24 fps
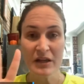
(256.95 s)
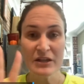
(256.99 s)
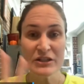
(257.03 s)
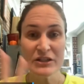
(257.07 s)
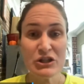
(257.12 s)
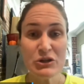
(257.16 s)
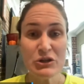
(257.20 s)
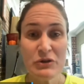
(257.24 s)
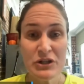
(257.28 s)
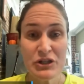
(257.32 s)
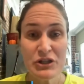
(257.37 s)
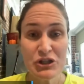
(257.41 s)

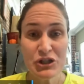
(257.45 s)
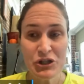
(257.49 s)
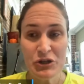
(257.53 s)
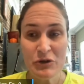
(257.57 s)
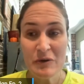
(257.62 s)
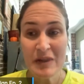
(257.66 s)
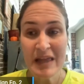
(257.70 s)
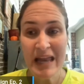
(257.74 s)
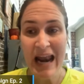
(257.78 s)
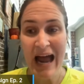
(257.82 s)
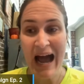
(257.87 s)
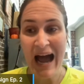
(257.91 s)
So, the
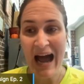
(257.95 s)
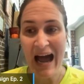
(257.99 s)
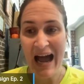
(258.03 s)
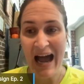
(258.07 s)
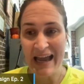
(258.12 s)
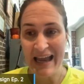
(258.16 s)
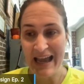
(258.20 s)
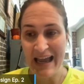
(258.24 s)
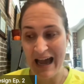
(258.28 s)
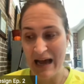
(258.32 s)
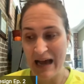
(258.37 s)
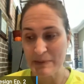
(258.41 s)
two that
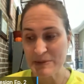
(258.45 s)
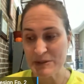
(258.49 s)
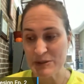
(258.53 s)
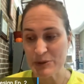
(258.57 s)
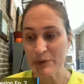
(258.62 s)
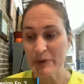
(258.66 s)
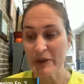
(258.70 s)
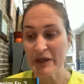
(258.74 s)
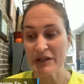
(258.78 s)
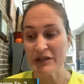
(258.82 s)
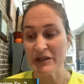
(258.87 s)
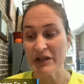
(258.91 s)
I
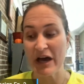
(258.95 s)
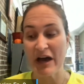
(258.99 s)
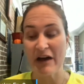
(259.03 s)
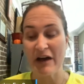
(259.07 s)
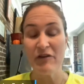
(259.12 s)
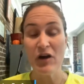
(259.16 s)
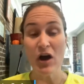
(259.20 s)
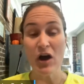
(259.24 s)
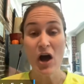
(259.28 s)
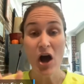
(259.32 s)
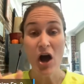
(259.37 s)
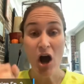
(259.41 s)
absolutely
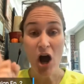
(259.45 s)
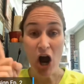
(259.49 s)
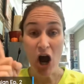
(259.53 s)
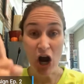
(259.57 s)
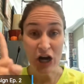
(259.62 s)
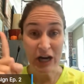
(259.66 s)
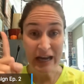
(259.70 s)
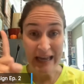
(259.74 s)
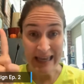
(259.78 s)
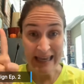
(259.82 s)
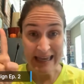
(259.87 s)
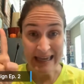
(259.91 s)
love
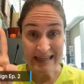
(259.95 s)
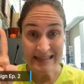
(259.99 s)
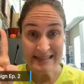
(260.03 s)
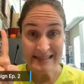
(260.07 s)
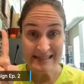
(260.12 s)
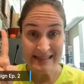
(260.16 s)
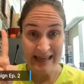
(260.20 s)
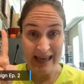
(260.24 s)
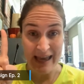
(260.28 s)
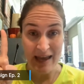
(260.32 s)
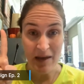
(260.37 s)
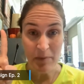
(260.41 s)
are
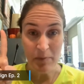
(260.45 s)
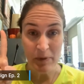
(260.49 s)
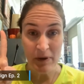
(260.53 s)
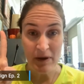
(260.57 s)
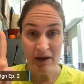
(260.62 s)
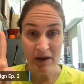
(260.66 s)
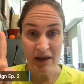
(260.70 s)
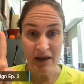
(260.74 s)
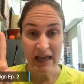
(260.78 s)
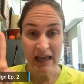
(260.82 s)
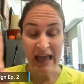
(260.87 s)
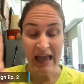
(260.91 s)
Inkscape
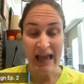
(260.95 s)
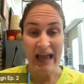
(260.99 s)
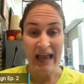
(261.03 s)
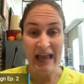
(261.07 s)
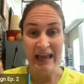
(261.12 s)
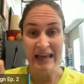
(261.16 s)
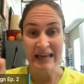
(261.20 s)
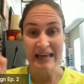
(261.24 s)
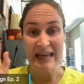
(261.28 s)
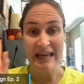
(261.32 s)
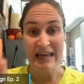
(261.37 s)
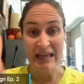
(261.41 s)

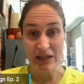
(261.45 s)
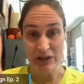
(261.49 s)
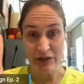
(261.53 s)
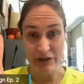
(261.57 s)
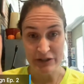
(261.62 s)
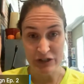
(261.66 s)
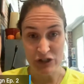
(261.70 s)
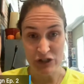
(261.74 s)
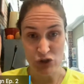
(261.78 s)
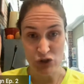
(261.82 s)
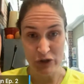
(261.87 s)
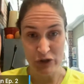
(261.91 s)
and
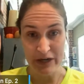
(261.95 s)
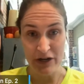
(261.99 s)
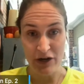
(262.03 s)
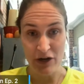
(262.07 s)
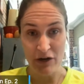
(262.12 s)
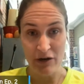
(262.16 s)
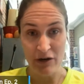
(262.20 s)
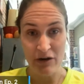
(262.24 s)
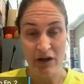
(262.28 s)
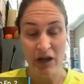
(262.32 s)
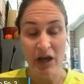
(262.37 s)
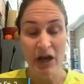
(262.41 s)

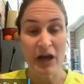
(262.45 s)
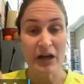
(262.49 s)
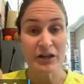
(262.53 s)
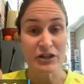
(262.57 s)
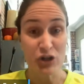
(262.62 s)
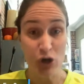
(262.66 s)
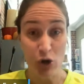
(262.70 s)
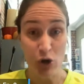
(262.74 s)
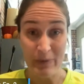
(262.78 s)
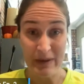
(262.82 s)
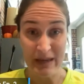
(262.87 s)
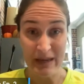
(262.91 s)
Illustrator,
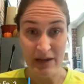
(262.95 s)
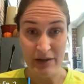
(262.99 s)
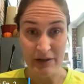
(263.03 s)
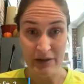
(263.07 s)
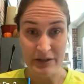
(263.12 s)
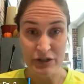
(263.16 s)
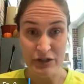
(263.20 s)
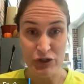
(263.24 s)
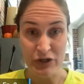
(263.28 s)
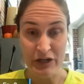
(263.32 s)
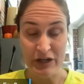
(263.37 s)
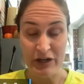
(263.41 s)
Adobe
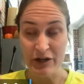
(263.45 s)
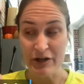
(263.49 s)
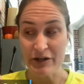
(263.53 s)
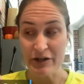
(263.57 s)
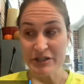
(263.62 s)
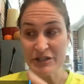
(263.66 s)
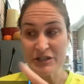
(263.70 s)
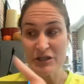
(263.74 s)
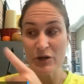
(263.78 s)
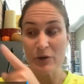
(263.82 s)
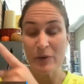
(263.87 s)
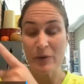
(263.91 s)
Illustrator.
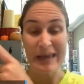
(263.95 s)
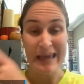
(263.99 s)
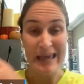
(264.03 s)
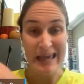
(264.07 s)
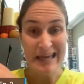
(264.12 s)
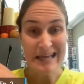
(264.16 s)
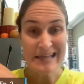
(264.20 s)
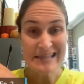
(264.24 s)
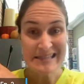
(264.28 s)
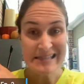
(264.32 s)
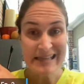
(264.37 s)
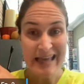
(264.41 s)
So
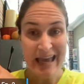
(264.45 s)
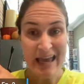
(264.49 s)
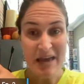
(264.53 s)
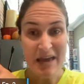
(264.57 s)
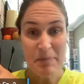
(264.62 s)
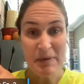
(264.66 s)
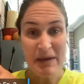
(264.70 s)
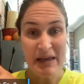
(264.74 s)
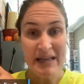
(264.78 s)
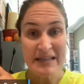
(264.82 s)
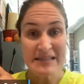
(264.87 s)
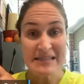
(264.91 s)

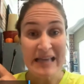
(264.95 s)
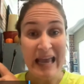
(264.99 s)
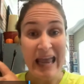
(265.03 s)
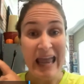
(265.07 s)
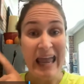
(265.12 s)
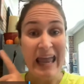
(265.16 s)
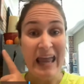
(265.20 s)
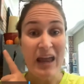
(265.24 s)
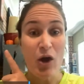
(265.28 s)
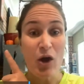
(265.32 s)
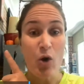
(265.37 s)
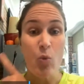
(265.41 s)
Inkscape, it's
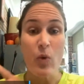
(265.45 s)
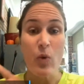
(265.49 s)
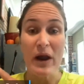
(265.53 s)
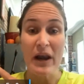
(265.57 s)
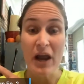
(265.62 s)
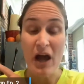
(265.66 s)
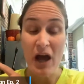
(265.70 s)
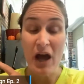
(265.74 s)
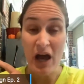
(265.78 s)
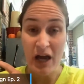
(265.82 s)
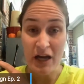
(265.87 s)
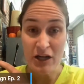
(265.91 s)
a
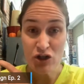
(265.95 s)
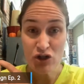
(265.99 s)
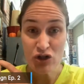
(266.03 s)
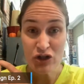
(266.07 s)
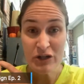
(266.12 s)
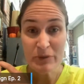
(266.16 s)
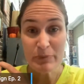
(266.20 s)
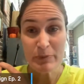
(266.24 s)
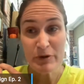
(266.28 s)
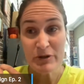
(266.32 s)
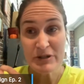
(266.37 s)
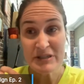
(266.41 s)

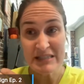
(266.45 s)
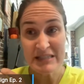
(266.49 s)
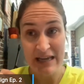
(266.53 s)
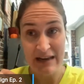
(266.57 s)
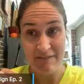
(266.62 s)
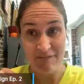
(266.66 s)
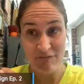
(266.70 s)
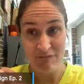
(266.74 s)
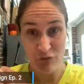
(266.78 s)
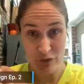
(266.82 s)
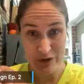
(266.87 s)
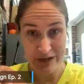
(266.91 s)

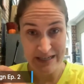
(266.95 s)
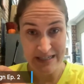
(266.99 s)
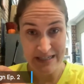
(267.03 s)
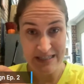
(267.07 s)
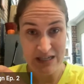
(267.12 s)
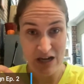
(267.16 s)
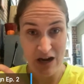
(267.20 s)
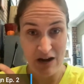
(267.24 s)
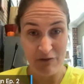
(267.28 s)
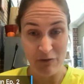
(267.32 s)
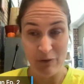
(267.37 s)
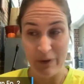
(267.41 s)
100% free
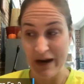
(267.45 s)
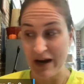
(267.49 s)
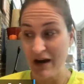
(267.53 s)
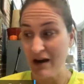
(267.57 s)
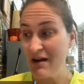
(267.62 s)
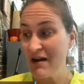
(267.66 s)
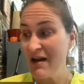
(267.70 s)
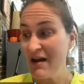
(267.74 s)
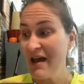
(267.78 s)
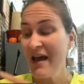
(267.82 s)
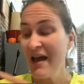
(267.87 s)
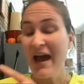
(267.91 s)

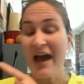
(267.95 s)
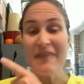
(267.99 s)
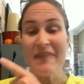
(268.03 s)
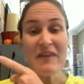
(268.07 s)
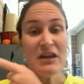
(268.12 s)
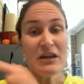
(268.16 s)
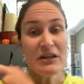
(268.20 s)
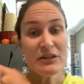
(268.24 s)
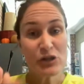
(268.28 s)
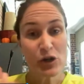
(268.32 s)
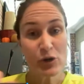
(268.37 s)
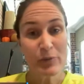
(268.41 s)
software. And
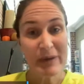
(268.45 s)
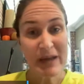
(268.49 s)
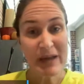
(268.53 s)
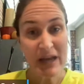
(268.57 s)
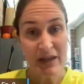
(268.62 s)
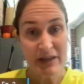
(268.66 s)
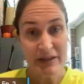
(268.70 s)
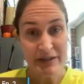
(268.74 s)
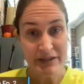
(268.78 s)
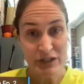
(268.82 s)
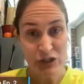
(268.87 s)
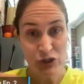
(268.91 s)
then Adobe
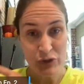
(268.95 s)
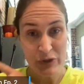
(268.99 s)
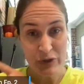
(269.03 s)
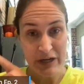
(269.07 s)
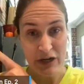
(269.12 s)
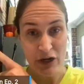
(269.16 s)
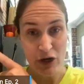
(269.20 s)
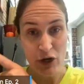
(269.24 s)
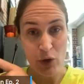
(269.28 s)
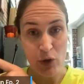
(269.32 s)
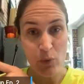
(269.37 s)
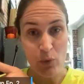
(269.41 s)

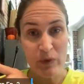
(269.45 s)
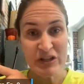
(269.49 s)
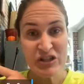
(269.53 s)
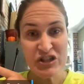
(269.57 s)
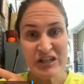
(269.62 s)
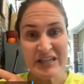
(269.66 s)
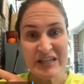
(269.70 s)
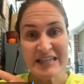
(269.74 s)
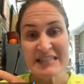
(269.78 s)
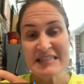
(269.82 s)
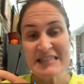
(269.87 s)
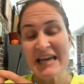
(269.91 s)
Illustrator, which
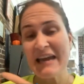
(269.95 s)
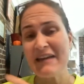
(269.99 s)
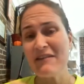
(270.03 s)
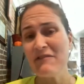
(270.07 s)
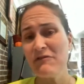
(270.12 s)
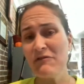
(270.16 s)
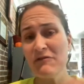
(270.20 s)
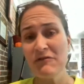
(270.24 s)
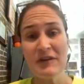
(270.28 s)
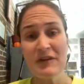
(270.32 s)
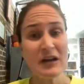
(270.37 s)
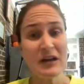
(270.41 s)
is a
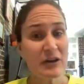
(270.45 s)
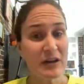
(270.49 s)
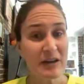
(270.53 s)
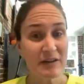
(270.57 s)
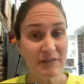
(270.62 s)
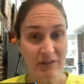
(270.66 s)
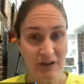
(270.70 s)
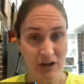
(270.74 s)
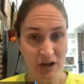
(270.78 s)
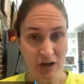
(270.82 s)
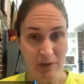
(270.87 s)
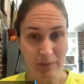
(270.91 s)
very,
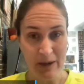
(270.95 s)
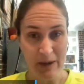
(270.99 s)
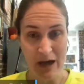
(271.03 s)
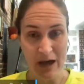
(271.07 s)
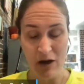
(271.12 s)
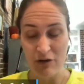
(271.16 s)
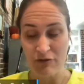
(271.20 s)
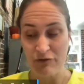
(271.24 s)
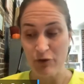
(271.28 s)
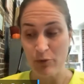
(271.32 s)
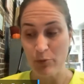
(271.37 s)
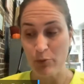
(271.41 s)
very
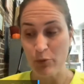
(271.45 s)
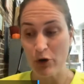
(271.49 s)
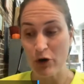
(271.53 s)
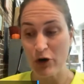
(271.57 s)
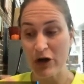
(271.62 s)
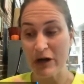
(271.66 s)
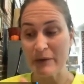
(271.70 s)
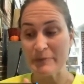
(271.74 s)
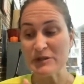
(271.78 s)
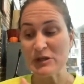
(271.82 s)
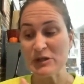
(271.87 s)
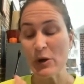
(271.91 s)
powerful
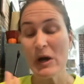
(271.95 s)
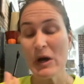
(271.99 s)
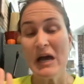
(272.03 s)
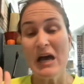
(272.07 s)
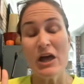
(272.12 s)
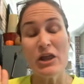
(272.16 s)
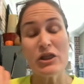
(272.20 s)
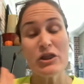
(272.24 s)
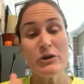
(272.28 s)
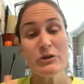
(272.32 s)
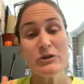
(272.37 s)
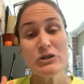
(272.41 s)
program. So
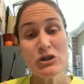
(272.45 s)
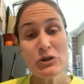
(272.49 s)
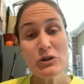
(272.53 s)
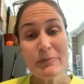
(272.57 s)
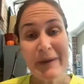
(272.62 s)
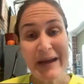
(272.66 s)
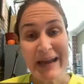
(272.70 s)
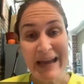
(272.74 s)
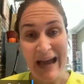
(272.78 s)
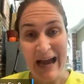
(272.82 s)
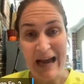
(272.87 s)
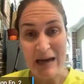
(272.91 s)
those are
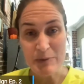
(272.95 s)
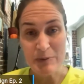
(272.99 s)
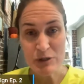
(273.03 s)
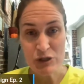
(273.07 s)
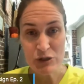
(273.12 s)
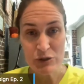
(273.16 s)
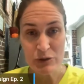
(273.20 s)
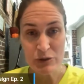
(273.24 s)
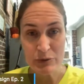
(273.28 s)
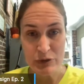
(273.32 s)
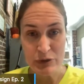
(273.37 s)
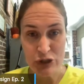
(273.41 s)
my
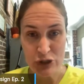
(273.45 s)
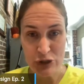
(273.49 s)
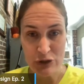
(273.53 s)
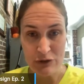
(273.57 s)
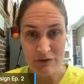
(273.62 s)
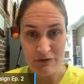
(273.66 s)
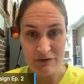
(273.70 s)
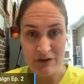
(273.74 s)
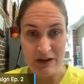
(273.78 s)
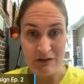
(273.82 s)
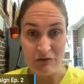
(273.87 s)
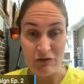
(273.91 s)
absolute two
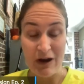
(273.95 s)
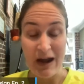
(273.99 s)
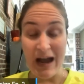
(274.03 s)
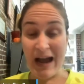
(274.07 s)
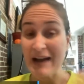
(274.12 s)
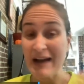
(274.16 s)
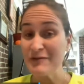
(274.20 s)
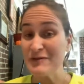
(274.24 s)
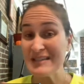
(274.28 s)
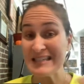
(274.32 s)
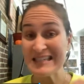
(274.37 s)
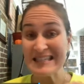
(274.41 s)
favorite.
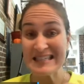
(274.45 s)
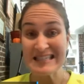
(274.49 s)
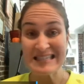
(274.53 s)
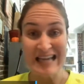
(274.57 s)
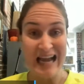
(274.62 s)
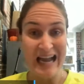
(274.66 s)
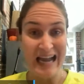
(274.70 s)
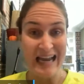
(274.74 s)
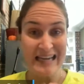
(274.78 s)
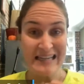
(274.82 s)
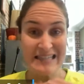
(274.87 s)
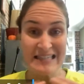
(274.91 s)
I've
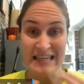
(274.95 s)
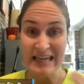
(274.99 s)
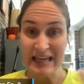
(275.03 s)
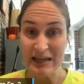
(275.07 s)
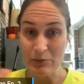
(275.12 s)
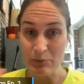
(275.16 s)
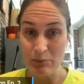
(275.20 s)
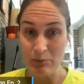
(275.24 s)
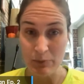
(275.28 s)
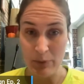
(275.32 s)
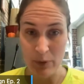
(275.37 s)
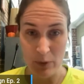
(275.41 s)
designed
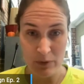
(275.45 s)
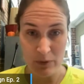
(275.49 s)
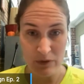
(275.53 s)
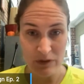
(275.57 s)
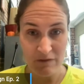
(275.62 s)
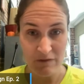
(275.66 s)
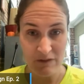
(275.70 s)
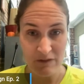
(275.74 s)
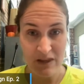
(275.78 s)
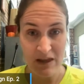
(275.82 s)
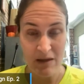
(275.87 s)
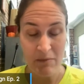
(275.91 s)
in both
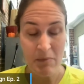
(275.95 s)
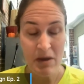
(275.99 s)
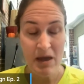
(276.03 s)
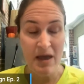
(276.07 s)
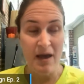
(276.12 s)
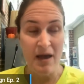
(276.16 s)
of them.